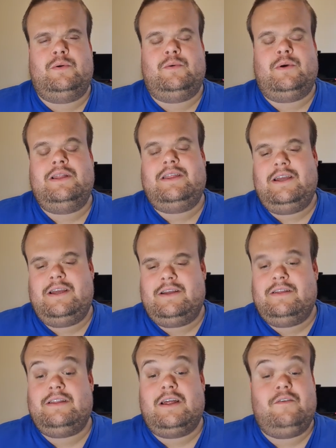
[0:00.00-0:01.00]
One
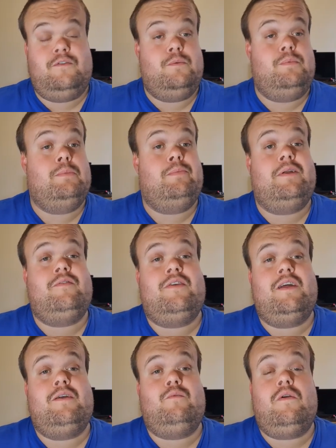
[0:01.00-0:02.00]
thing that a few people have
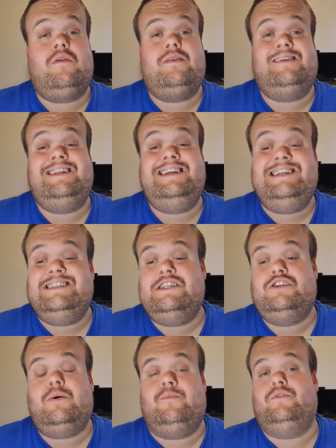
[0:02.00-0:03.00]
said, it wasn't an easy
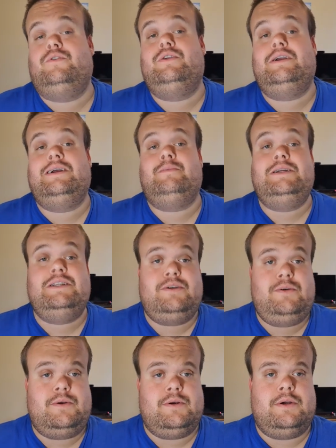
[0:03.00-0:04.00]
job for her to come
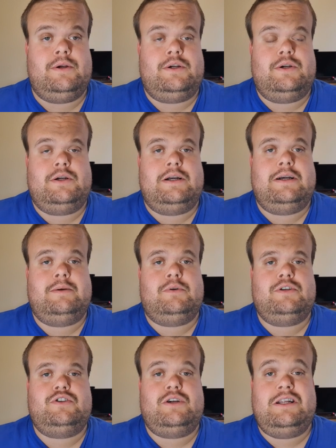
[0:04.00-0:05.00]
into.
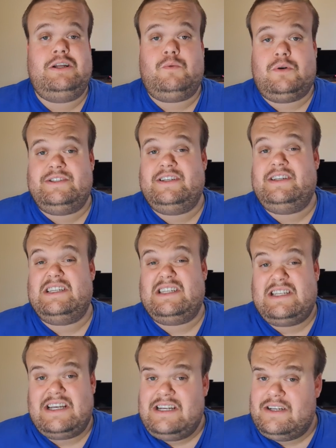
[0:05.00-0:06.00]
Australia was in the
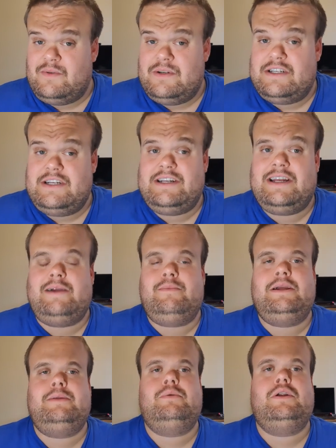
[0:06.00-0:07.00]
state when she came
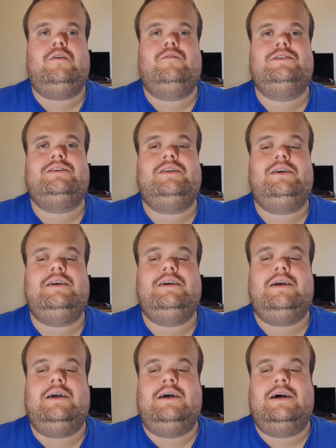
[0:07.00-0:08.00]
in, but obviously
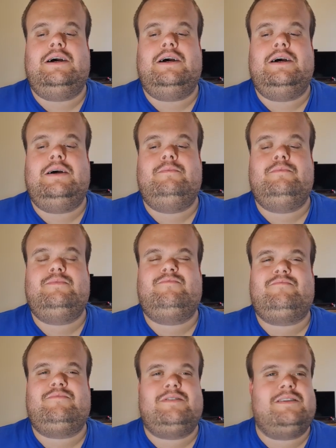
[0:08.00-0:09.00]

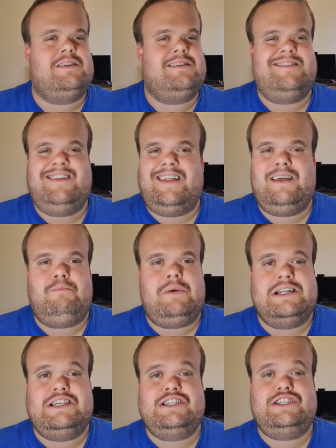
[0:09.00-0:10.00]
nothing
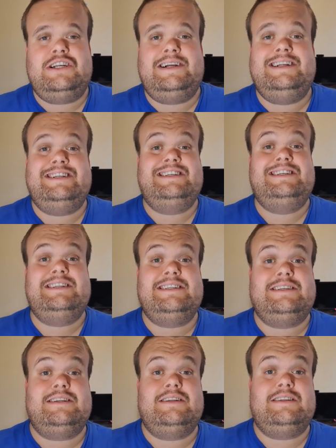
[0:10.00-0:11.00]
much has changed
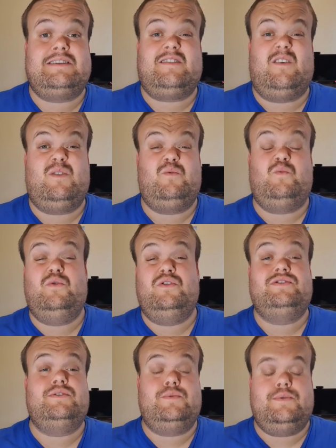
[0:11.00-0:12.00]
since, and it's got
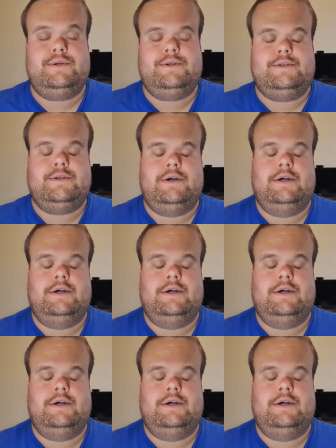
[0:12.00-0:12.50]
worse and worse.